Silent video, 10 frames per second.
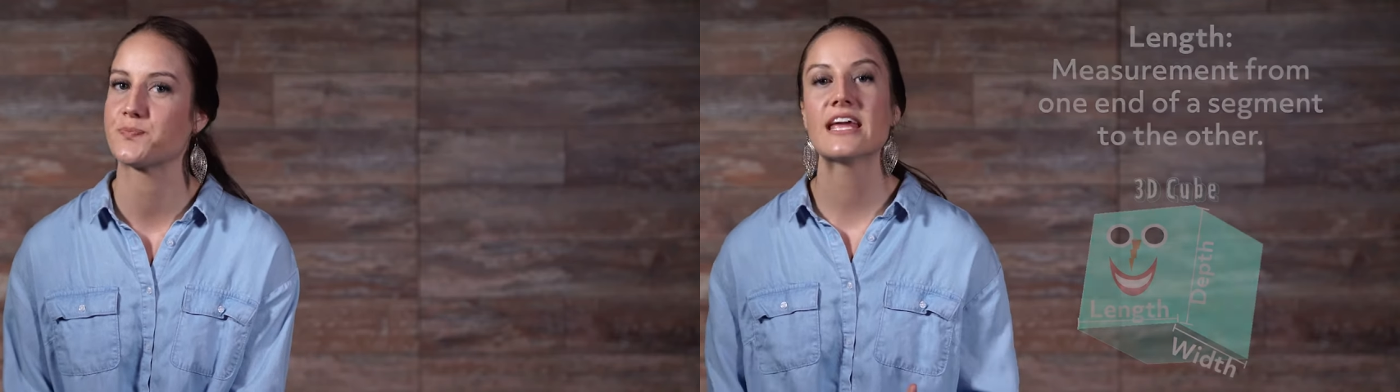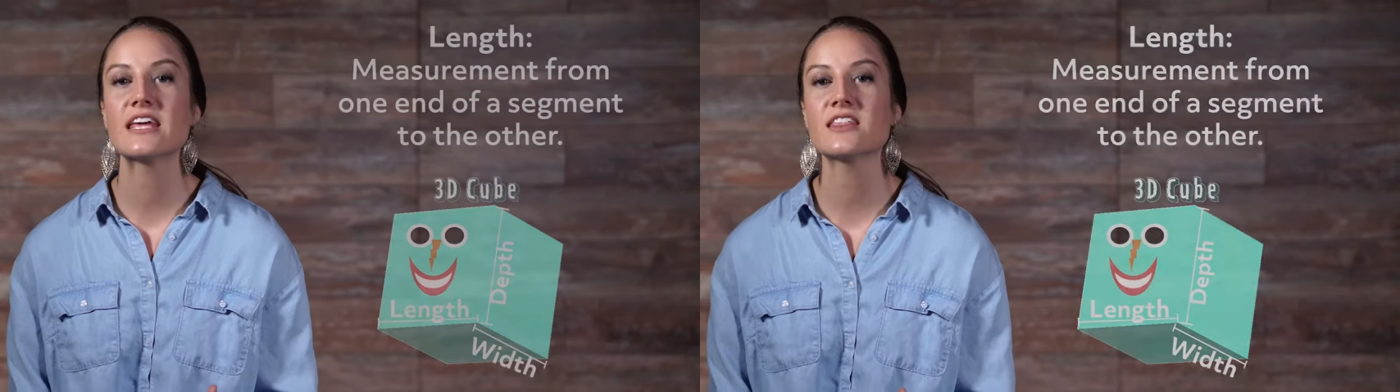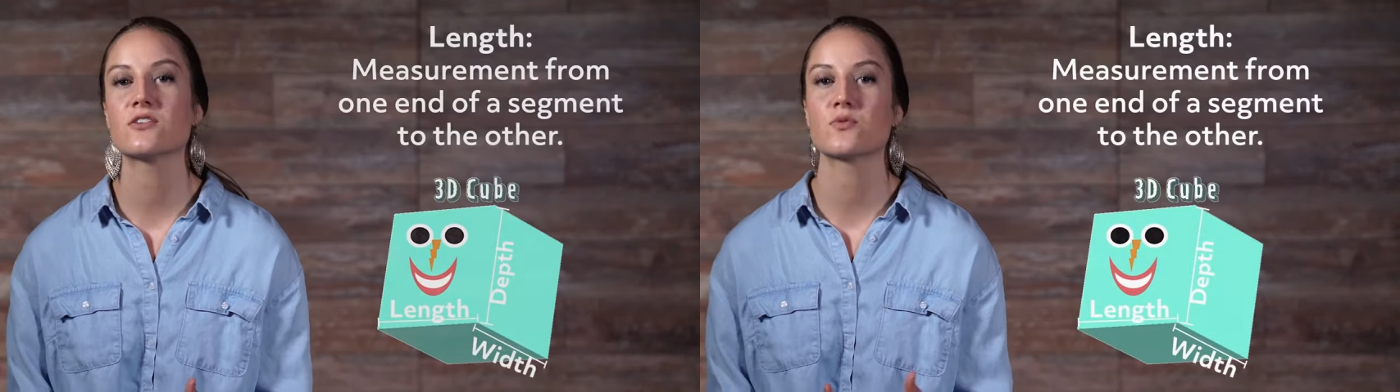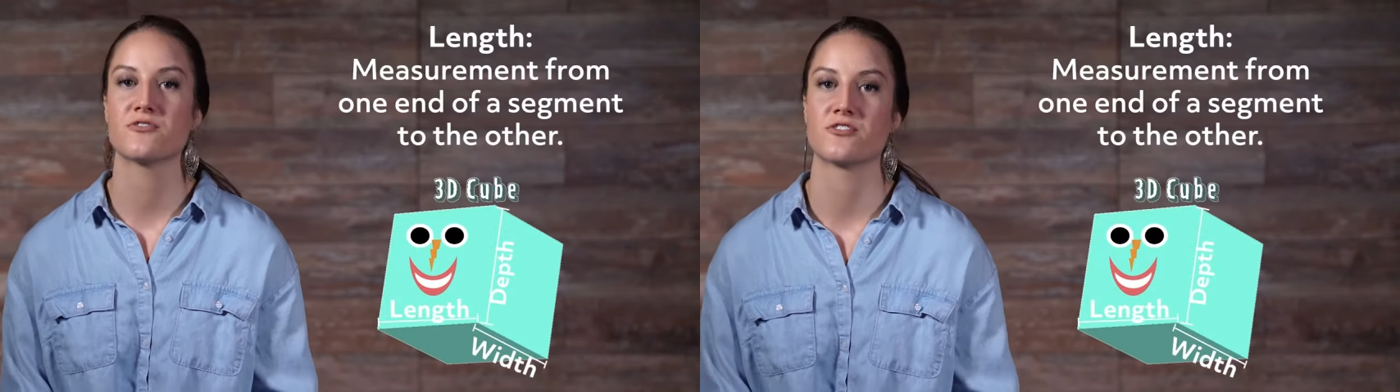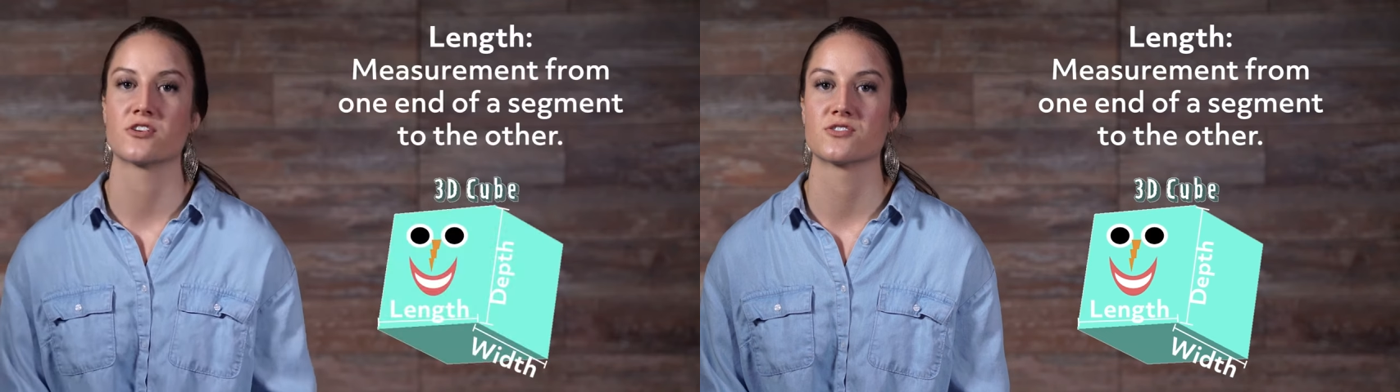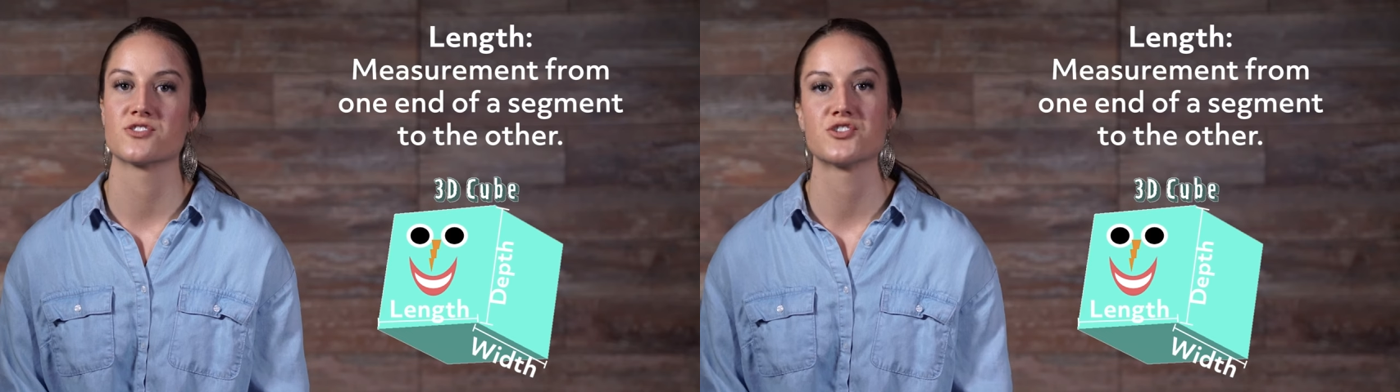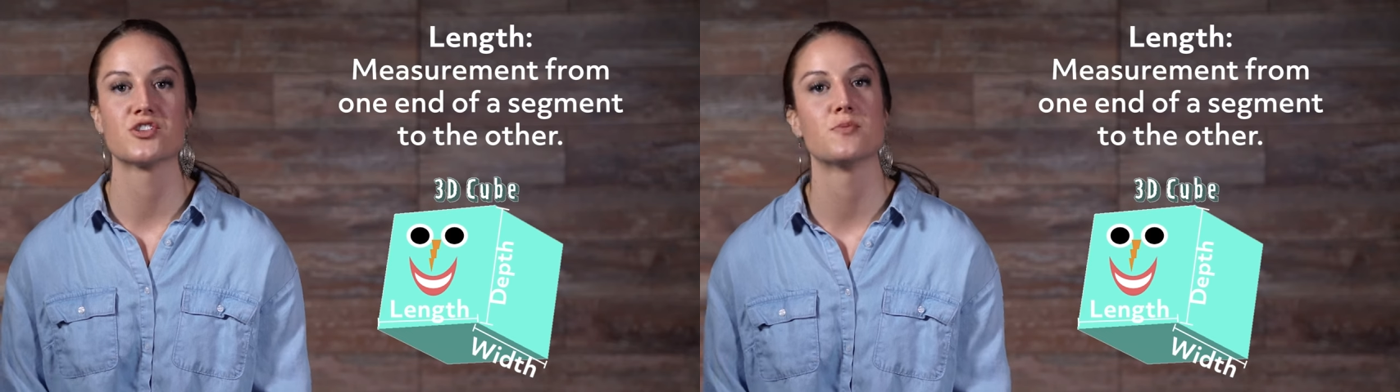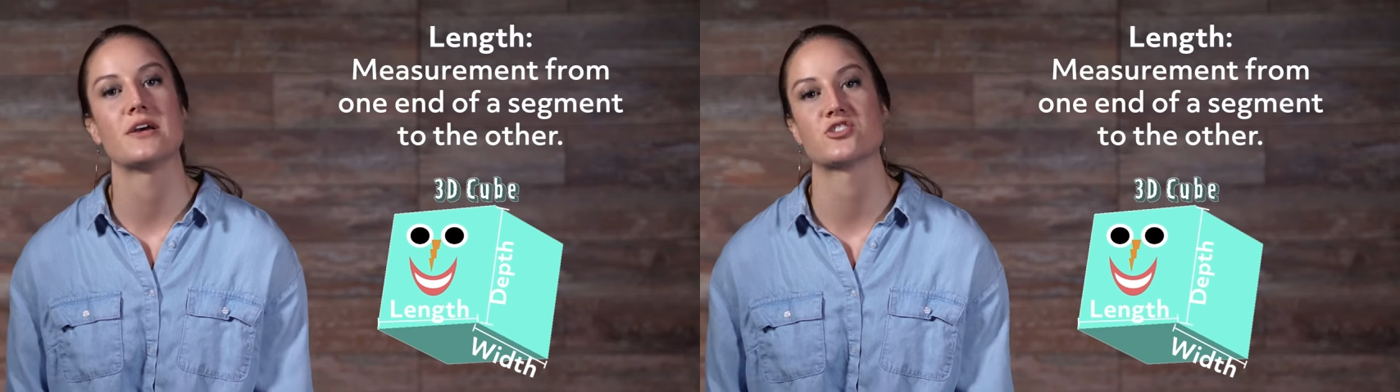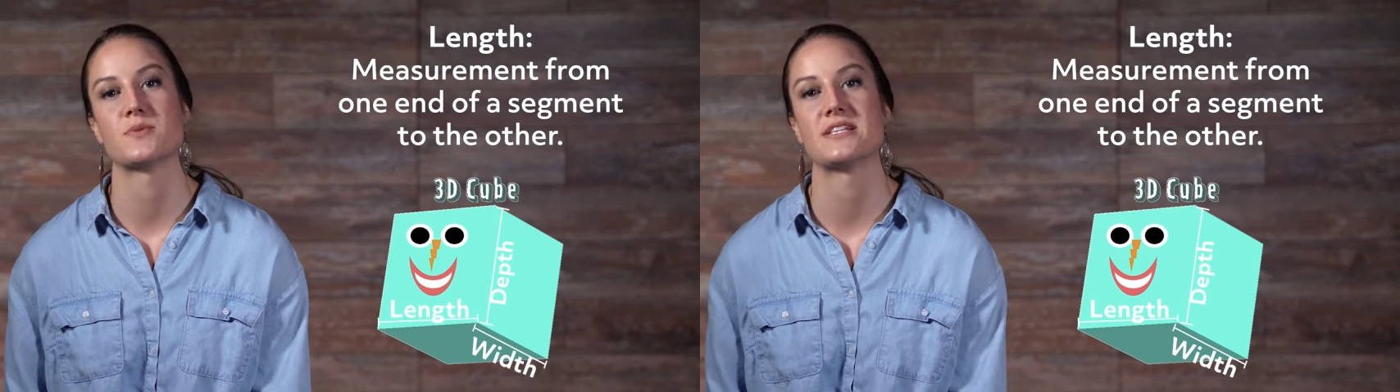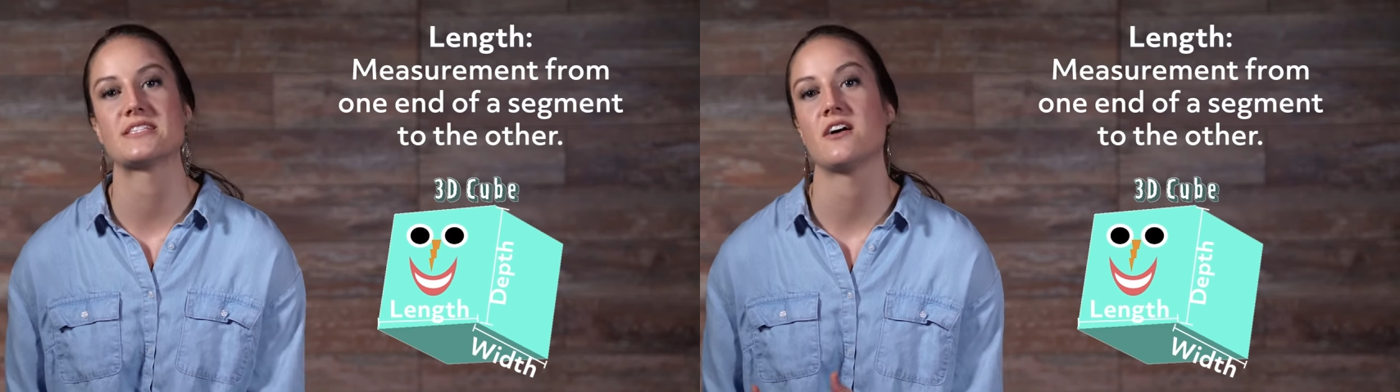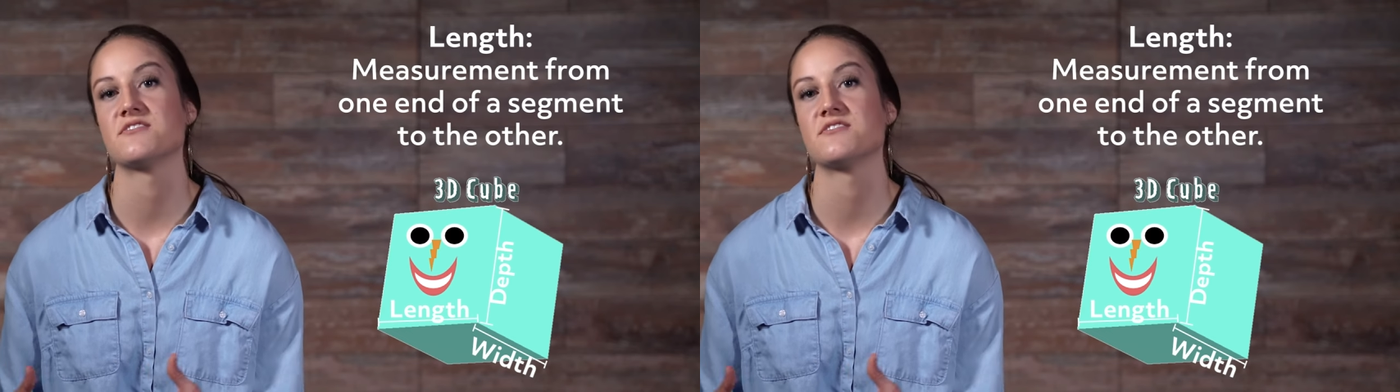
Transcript: Length refers to the measurements